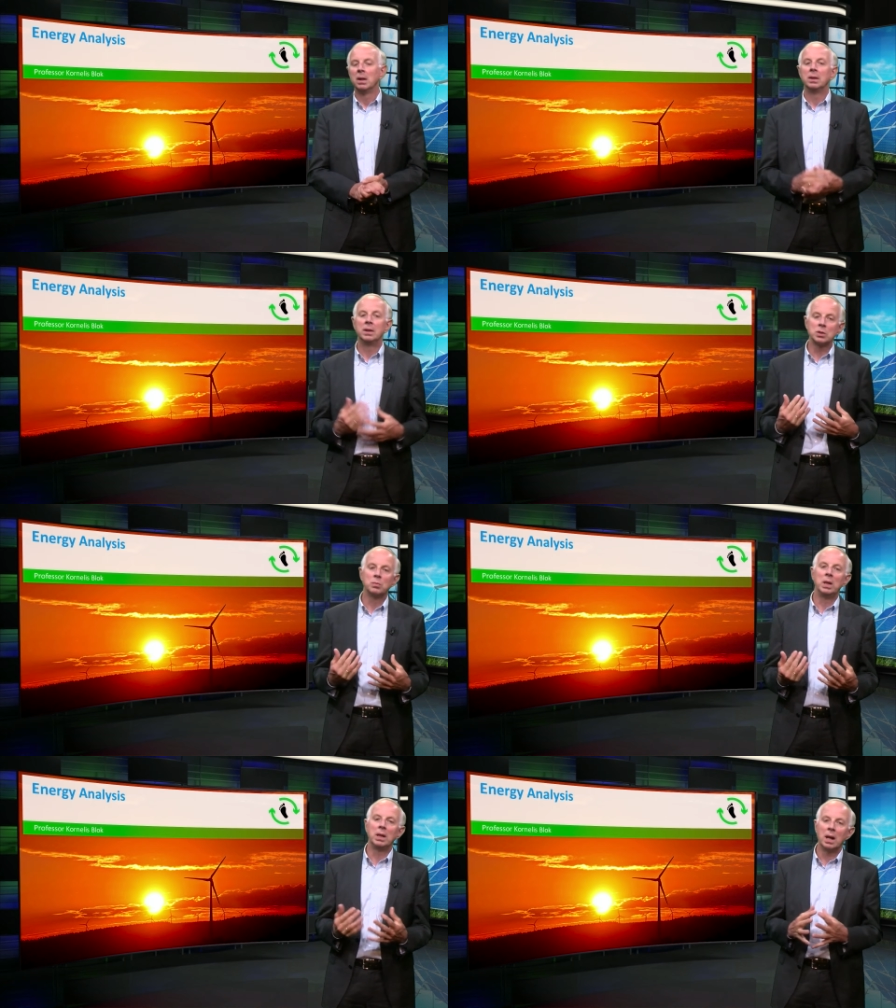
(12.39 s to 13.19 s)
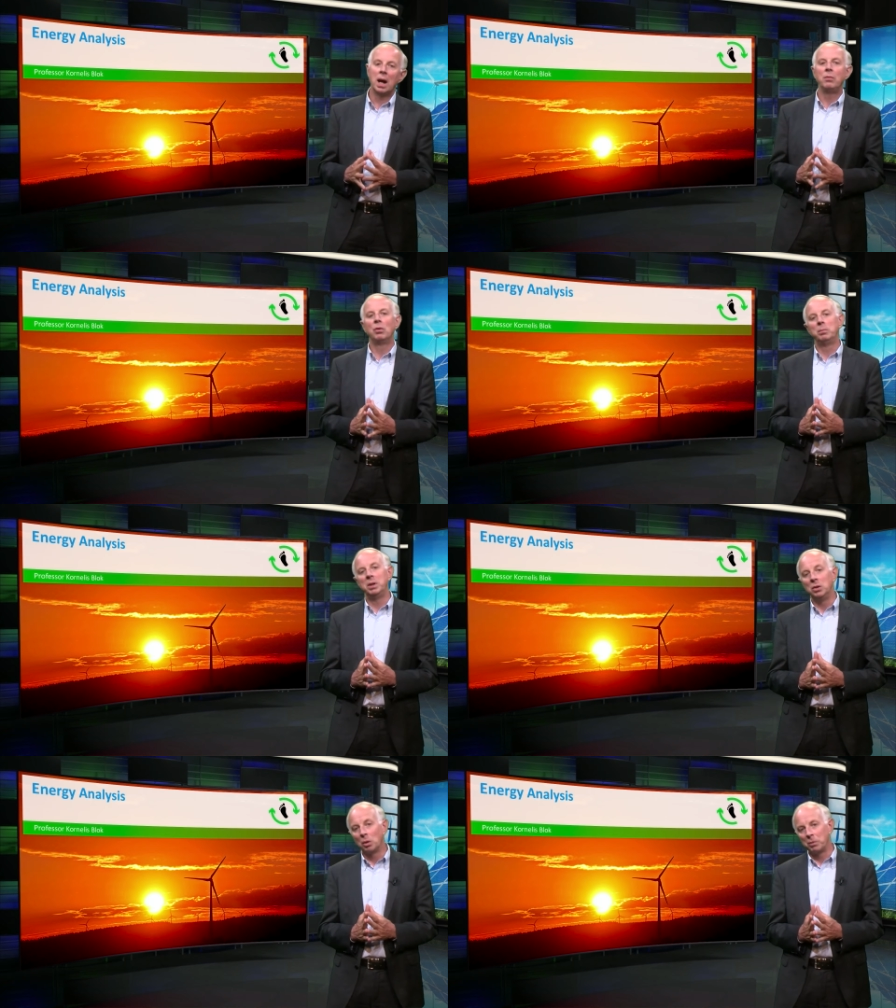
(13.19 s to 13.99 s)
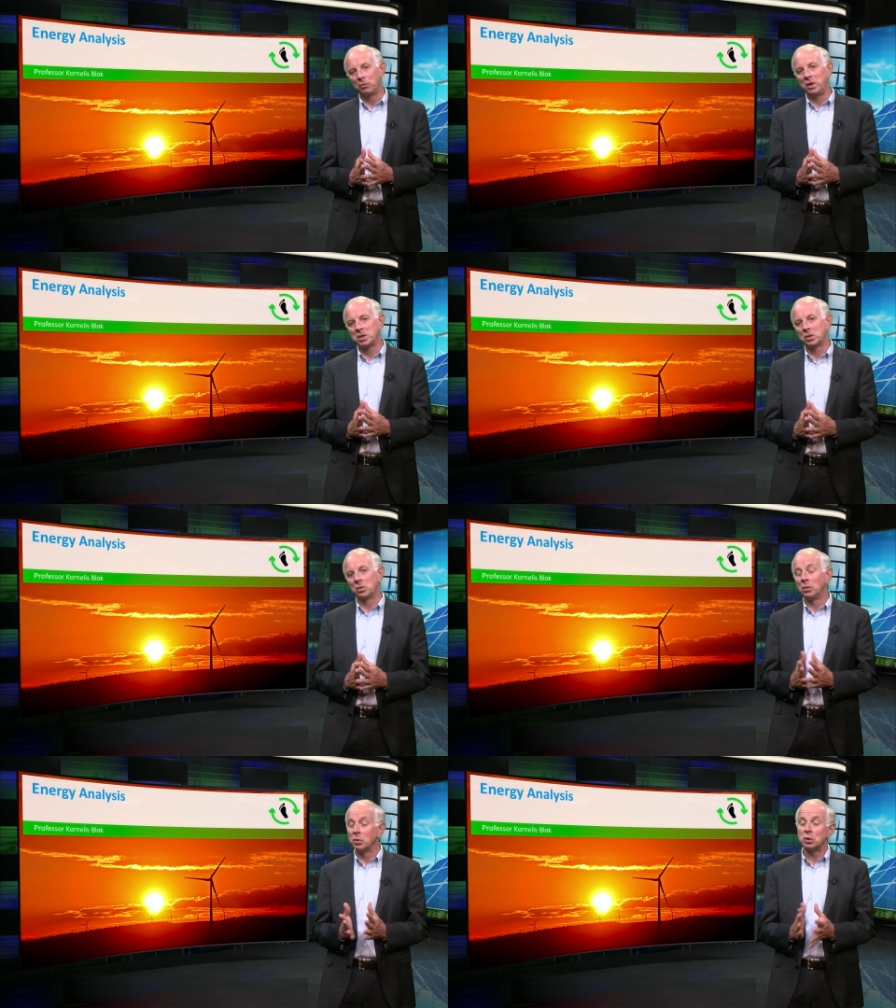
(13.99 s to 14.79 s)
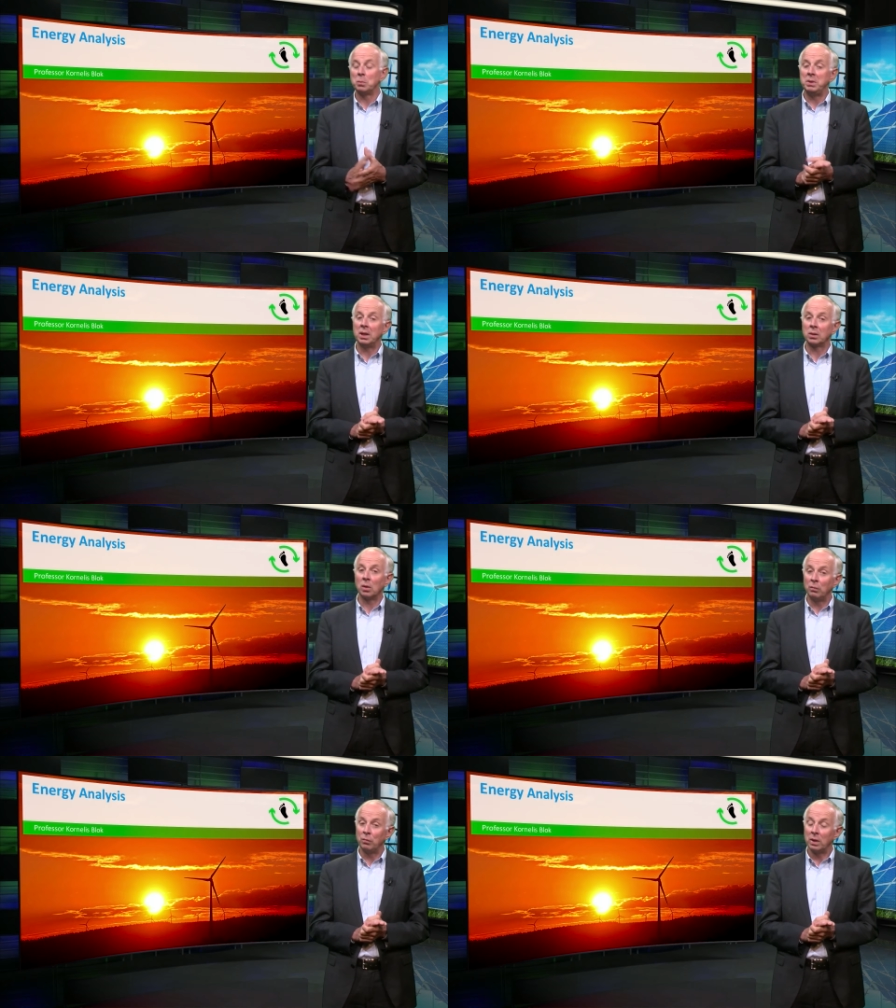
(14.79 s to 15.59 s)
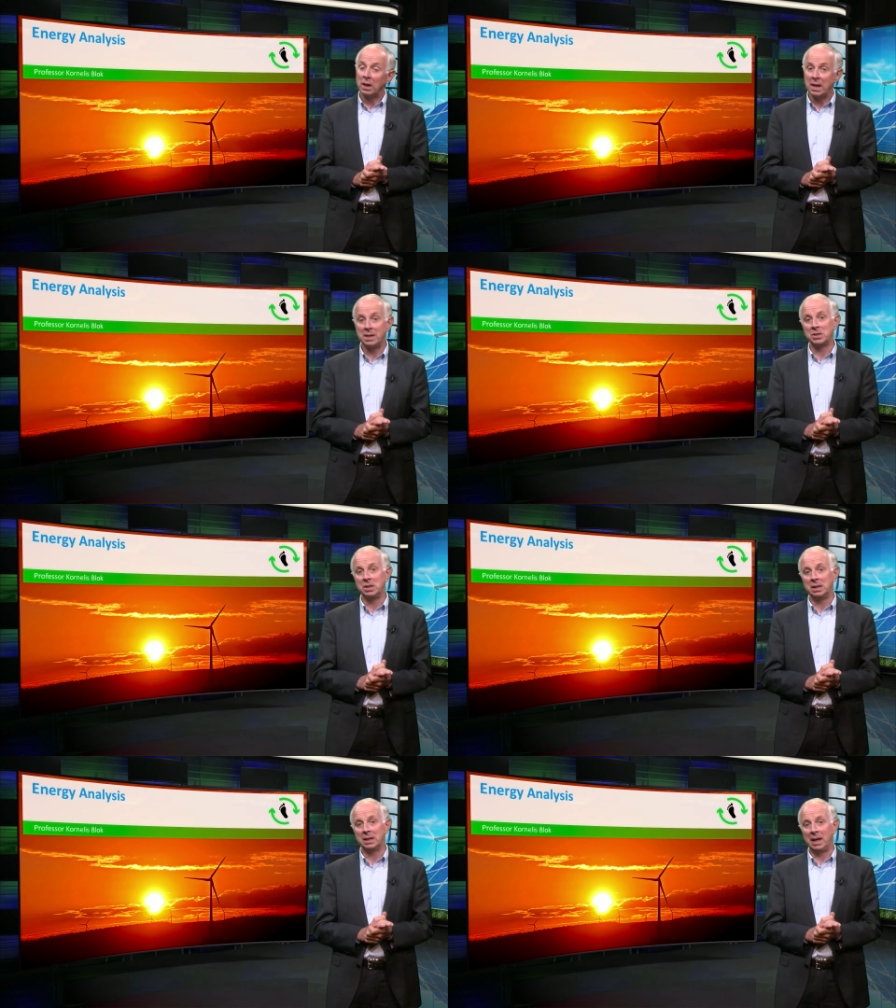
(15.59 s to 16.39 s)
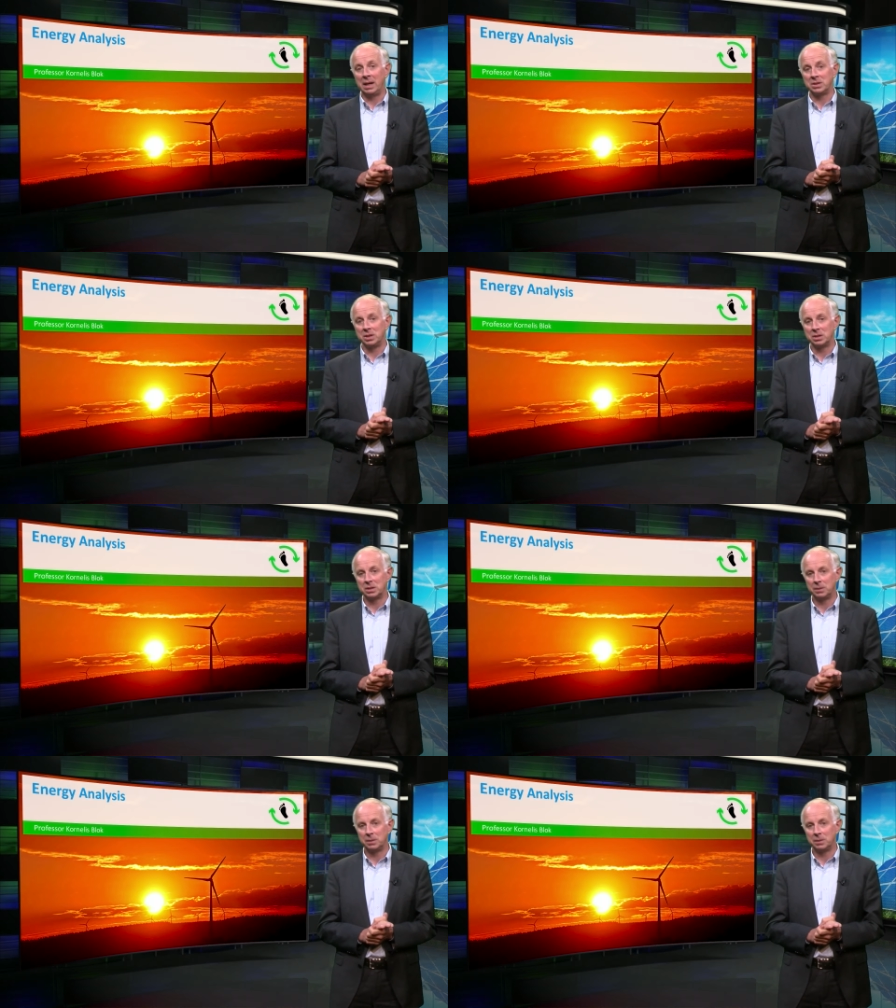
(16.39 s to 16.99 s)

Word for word: This week I will be your professor on the subject of energy analysis.